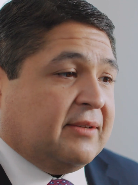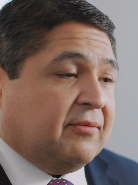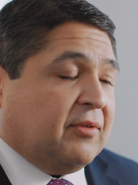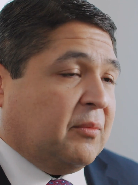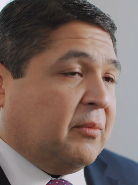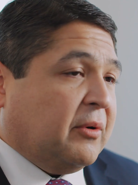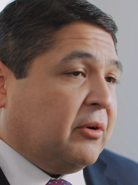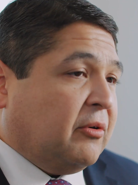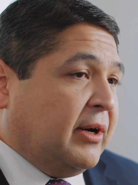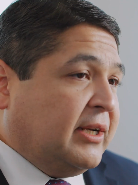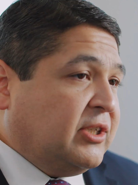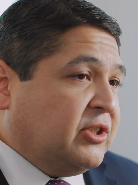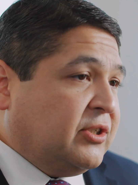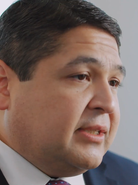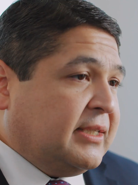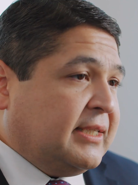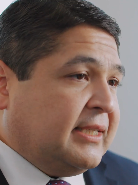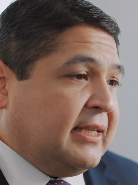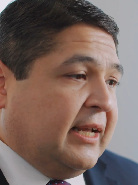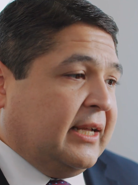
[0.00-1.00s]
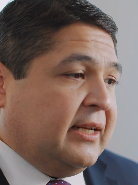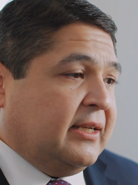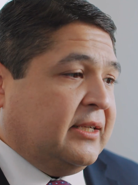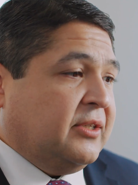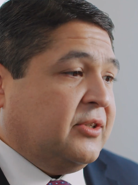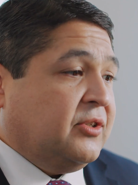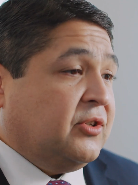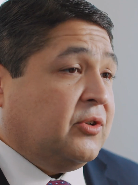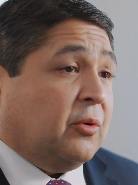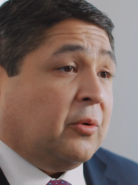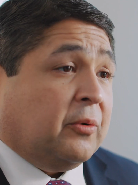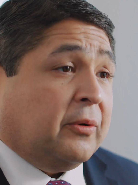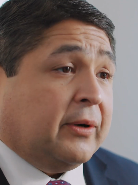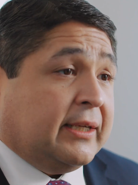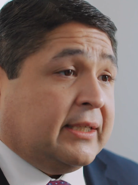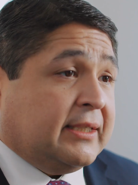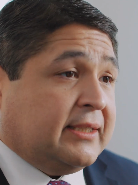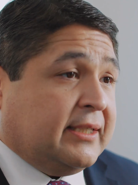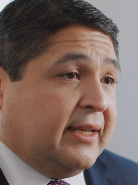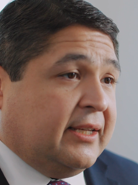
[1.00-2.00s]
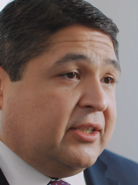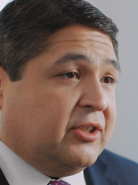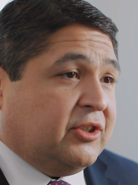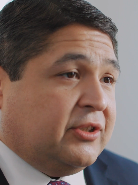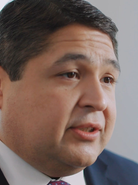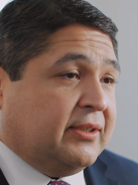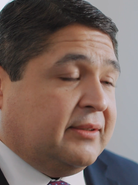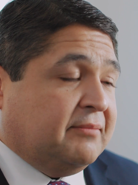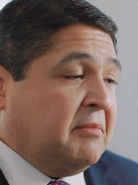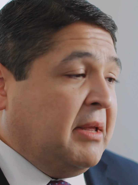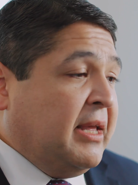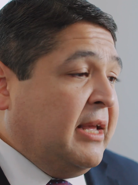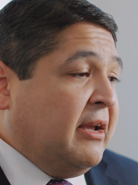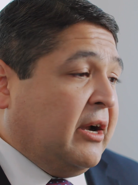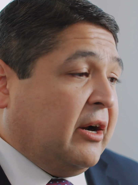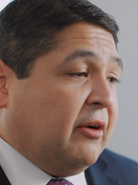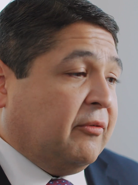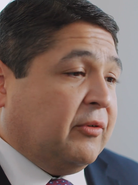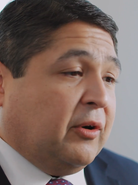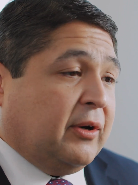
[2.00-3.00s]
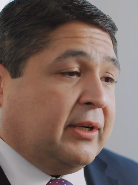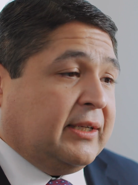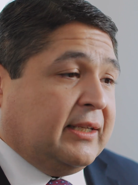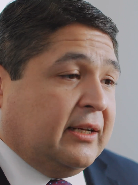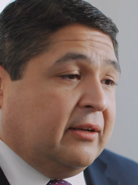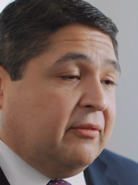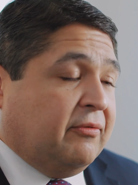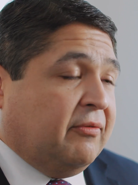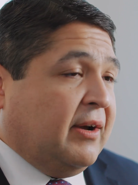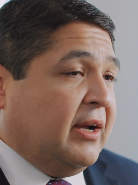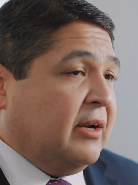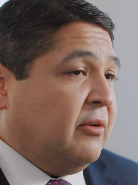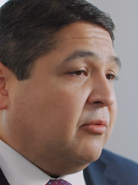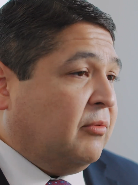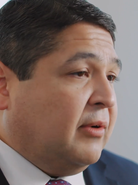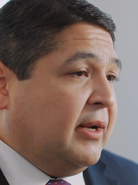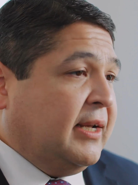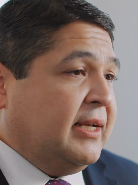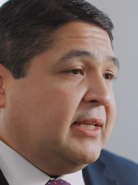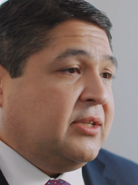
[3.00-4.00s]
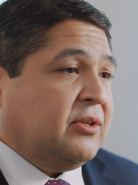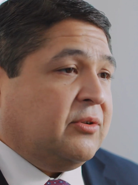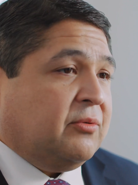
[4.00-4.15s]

of your immigration status, your orientation, however you identify, race,